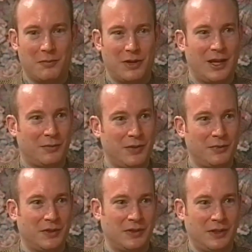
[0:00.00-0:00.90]
black
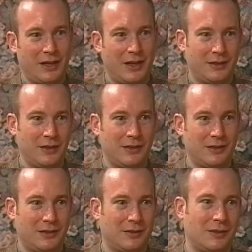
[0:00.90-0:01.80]
people you see at
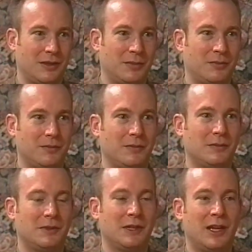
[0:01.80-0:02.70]
these these
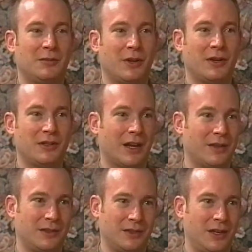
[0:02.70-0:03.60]
jazz parties
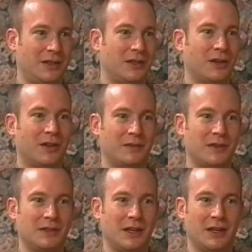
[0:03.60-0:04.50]
on the stage and off
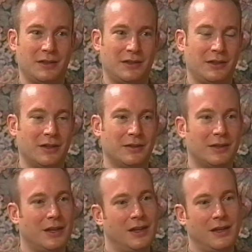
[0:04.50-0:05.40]
the stage, you know,
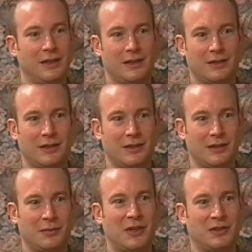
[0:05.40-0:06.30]
because uh,
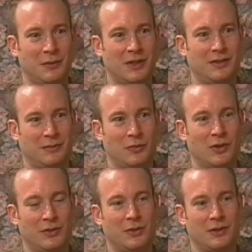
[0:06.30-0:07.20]
right. especially when it's
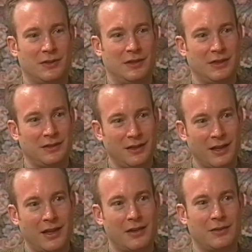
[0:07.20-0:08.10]
more towards
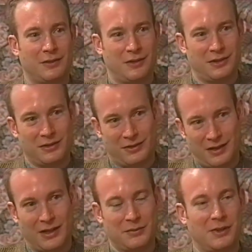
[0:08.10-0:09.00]
Dixieland or traditional
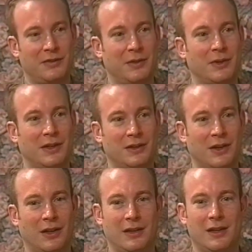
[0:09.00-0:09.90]
jazz, whatever you want to
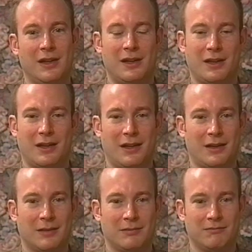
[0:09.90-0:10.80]
call it.
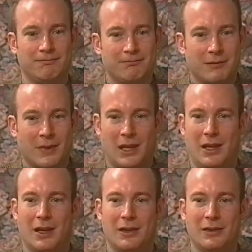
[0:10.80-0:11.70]
Uh,
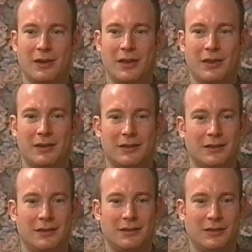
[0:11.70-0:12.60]
I don't know. I think
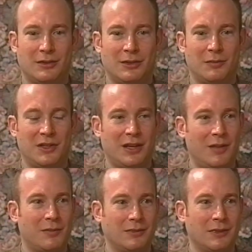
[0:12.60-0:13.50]
it just sort of
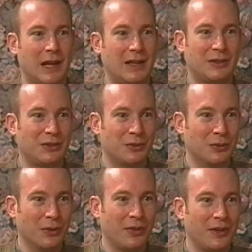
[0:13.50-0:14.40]
became not the
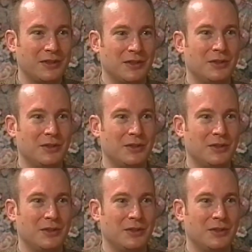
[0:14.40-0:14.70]
cool thing to